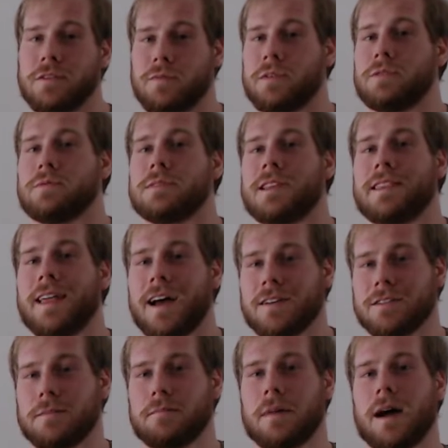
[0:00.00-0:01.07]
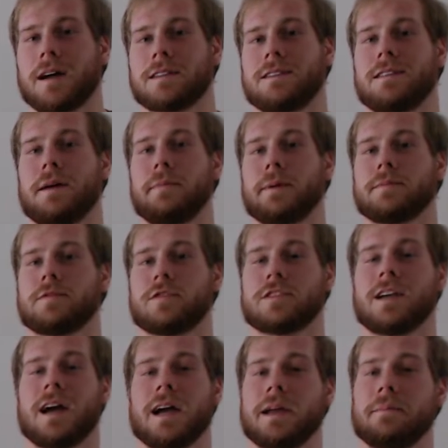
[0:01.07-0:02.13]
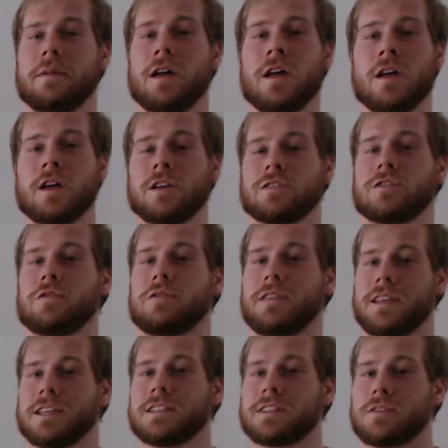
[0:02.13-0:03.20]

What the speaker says: which was 1,000 box step-ups for time. So this